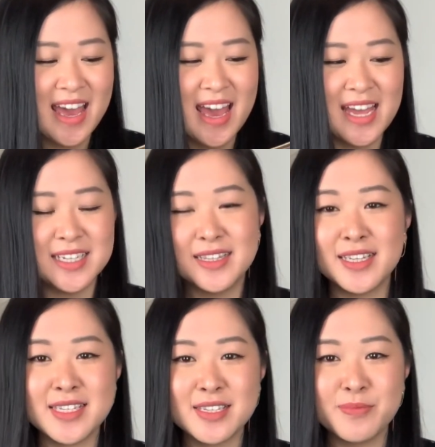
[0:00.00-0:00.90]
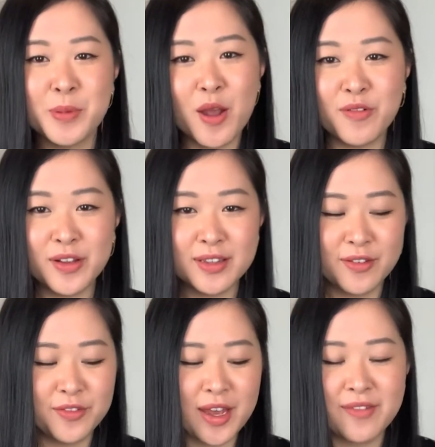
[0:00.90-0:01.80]
And this is perfect
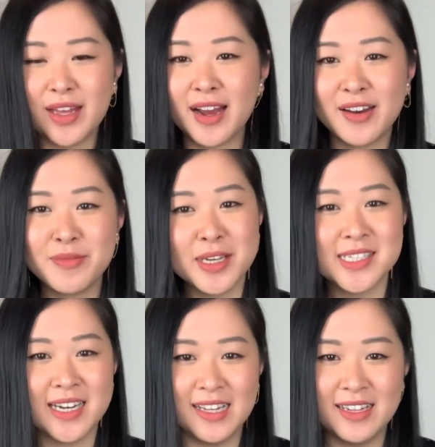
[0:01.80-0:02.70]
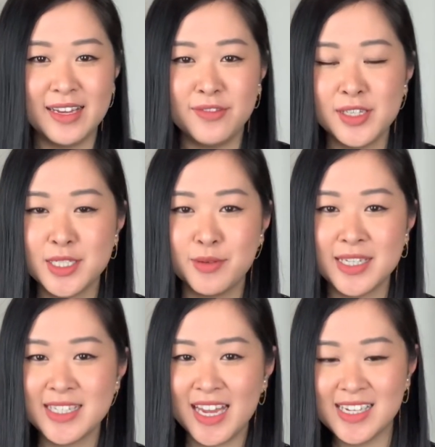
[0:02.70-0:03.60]
if you have that kind of personality, if you just want to
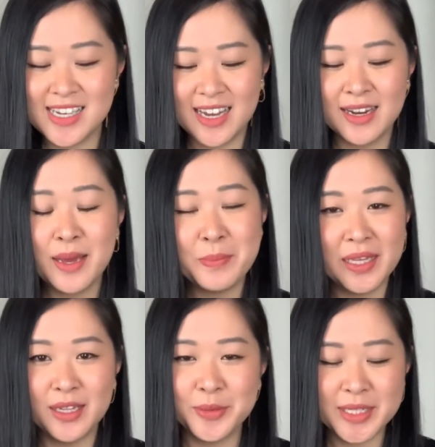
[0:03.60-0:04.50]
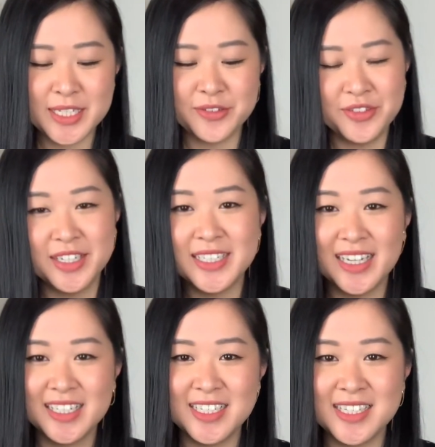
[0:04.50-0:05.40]
stand out, be a little bit different,
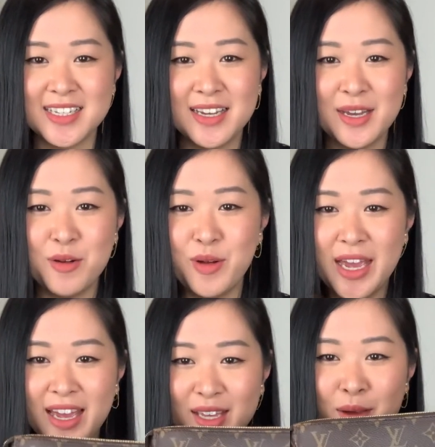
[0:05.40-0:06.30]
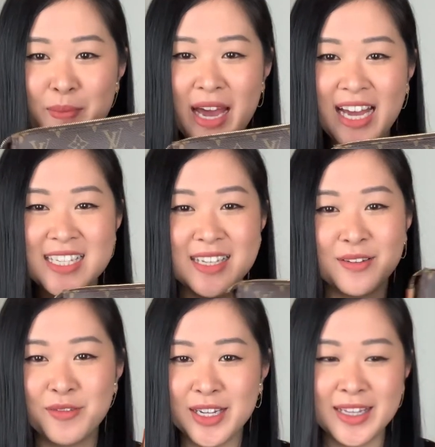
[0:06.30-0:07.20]
and just wear your bags in a
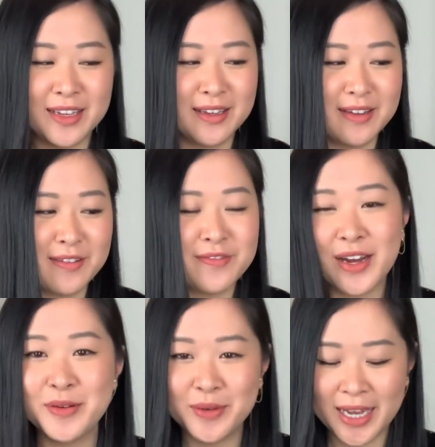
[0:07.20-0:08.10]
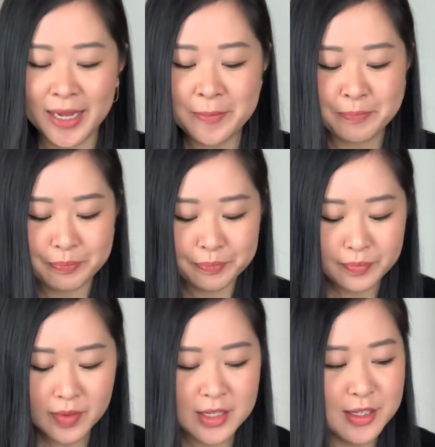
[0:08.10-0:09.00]
really fun way.
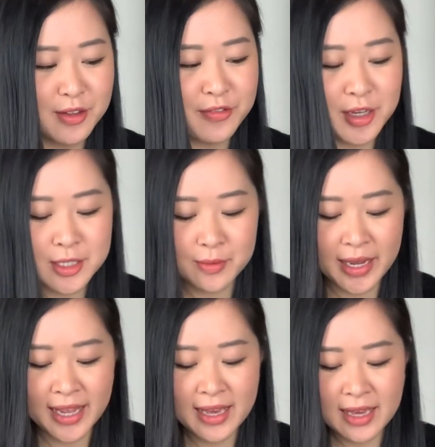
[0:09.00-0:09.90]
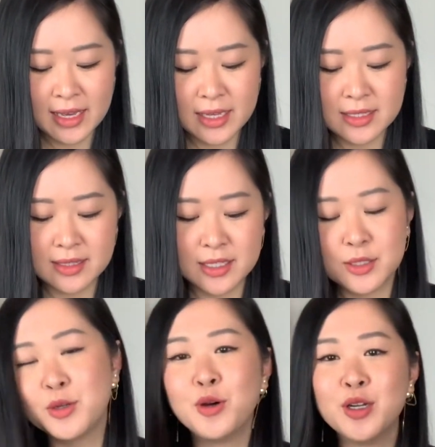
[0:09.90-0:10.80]
So the first way is this
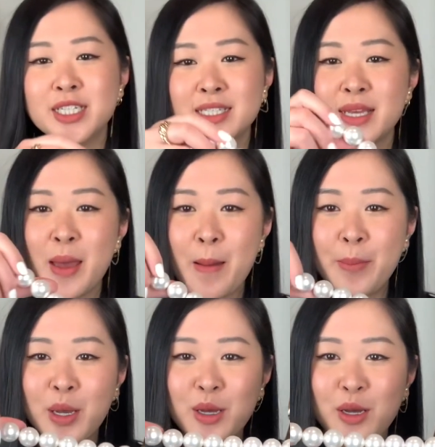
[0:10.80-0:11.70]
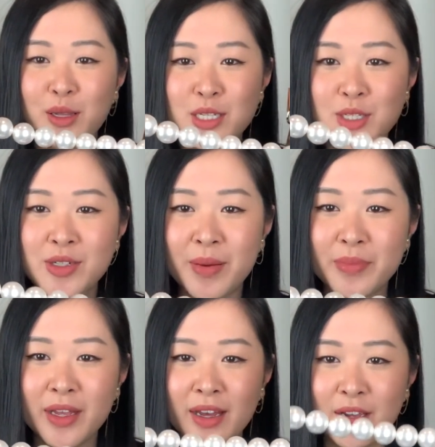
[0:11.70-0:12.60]
gorgeous pearl strap
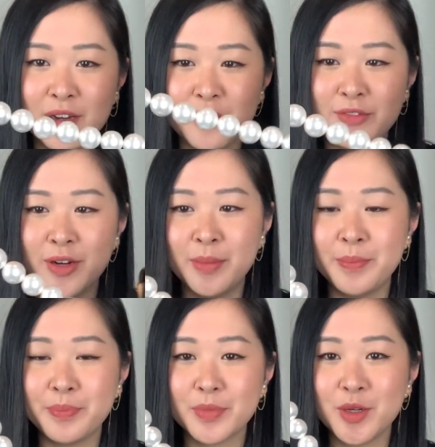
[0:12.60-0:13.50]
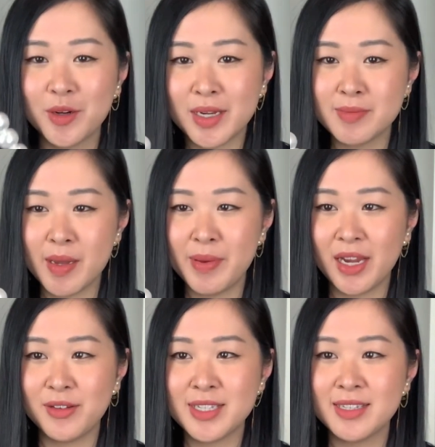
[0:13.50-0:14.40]
that I got from Organize My
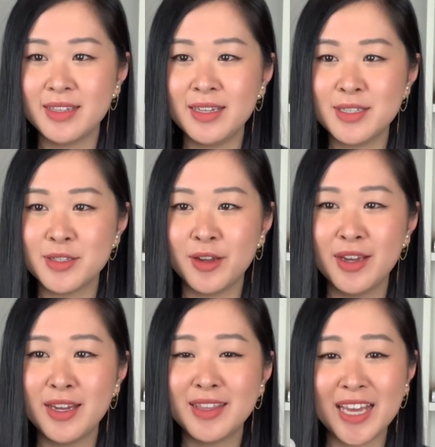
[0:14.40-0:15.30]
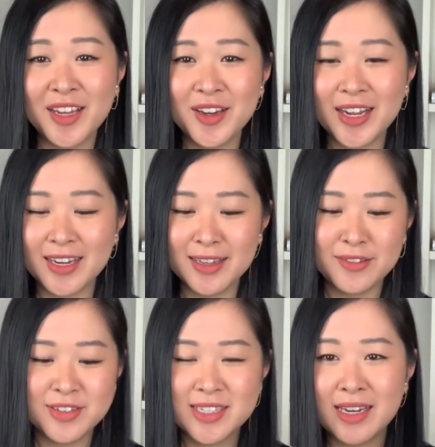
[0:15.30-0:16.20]
Bag recently. So thank you, Natalie,
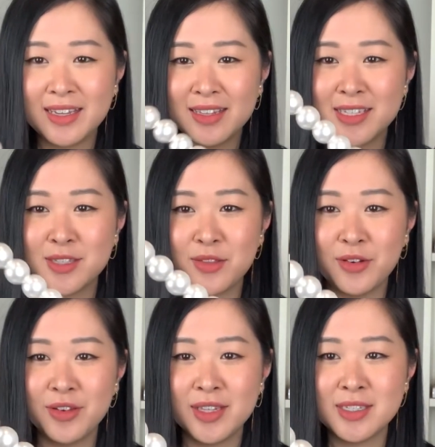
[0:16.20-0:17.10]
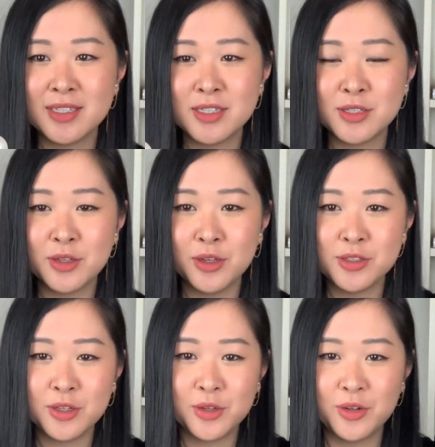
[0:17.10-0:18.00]
for sending this through. This is
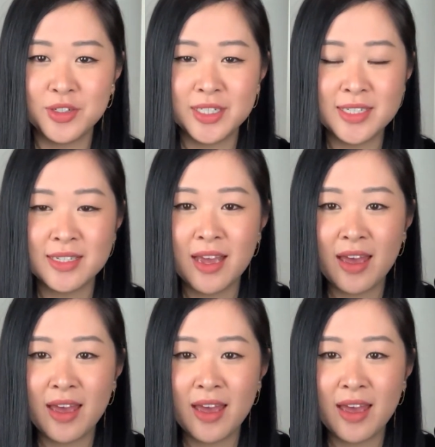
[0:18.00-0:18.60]
so gorgeous.